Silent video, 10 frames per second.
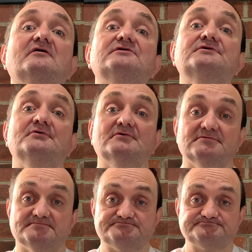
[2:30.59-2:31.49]
you're
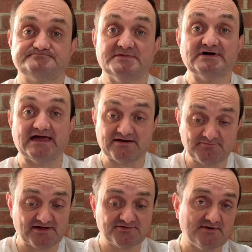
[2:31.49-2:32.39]
getting a
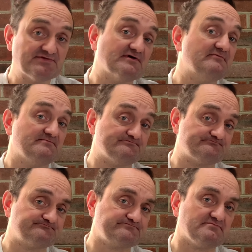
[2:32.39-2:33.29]
+1, so
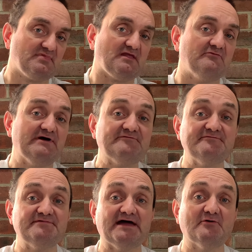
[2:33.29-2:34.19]
they're
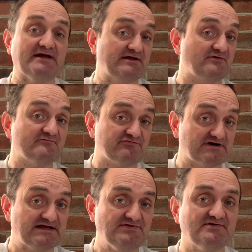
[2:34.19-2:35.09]
now hitting on
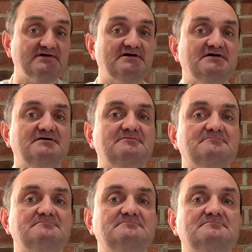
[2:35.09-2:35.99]
3s.
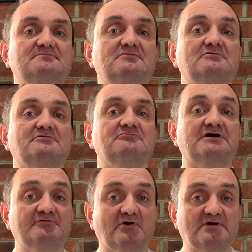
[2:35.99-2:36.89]

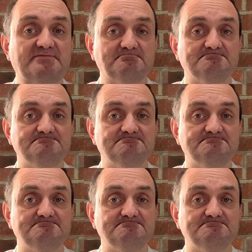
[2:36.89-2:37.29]
Re-rolling